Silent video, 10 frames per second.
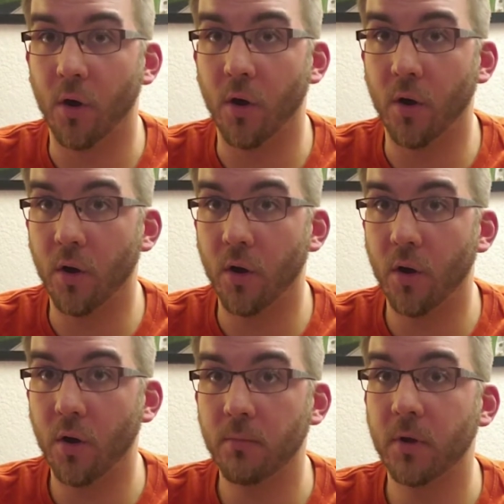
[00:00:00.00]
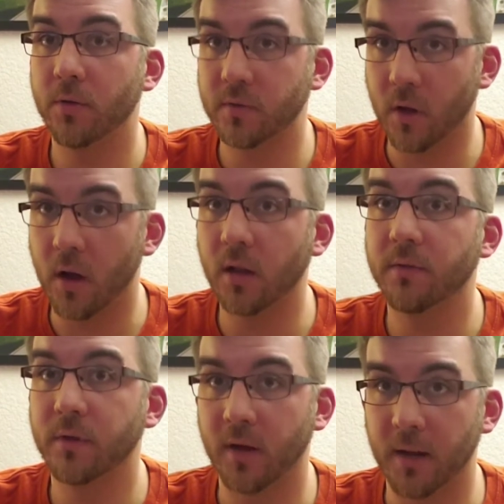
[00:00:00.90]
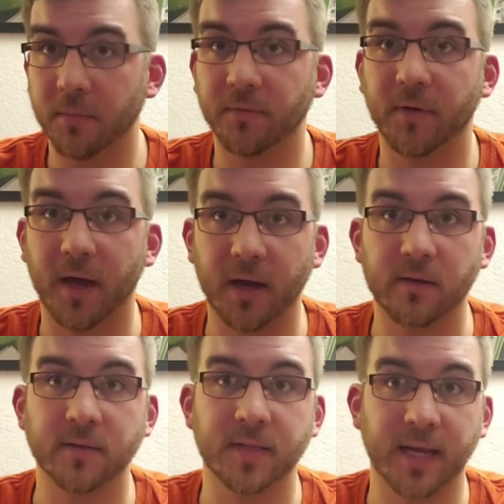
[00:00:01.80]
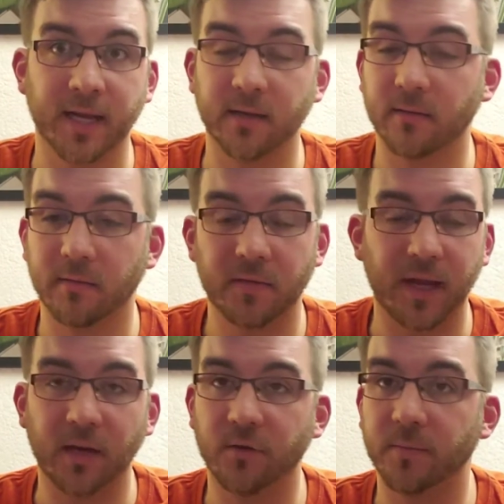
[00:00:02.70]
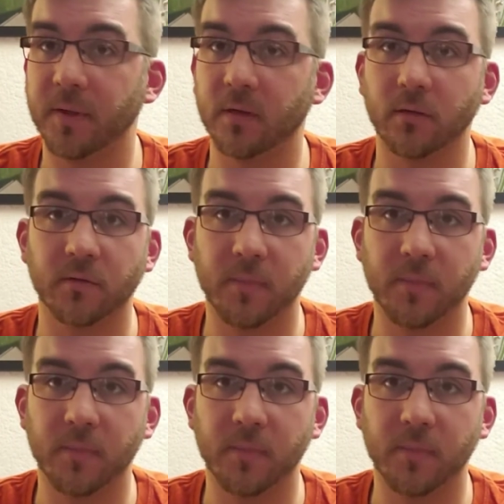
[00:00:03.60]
almost all of your amplifiers and stage speakers,